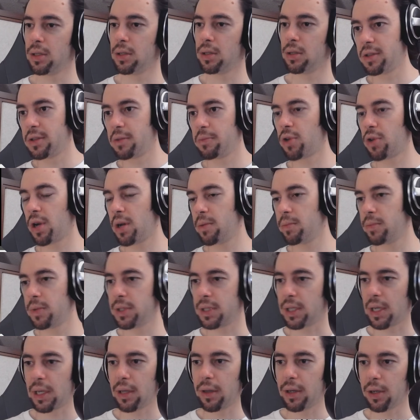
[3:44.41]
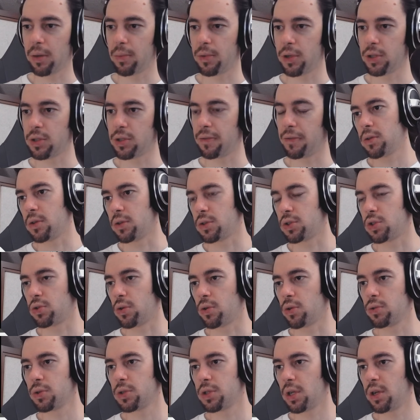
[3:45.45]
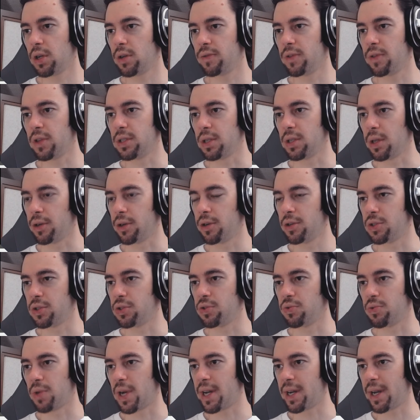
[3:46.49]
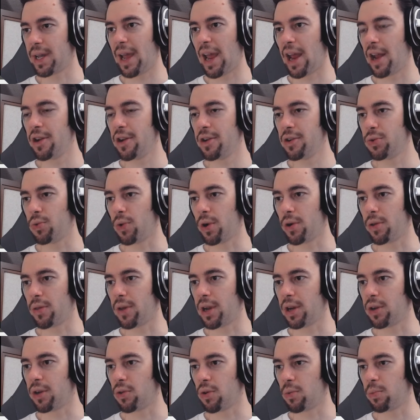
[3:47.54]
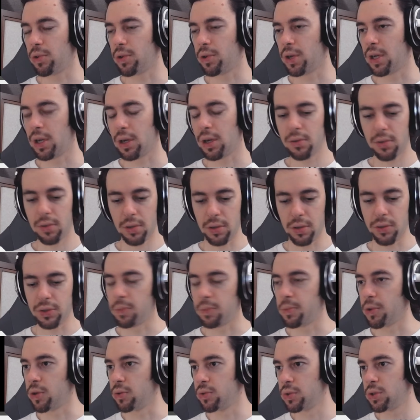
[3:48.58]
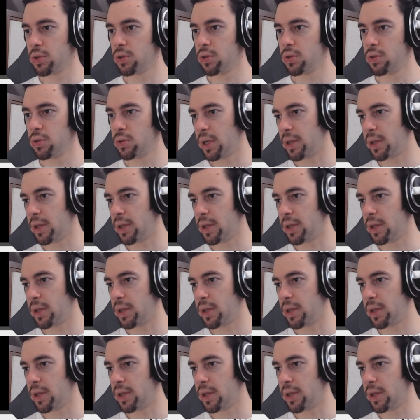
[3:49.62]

The problem is that like a bunch of the strokes of these letters do not end where they normally are supposed to,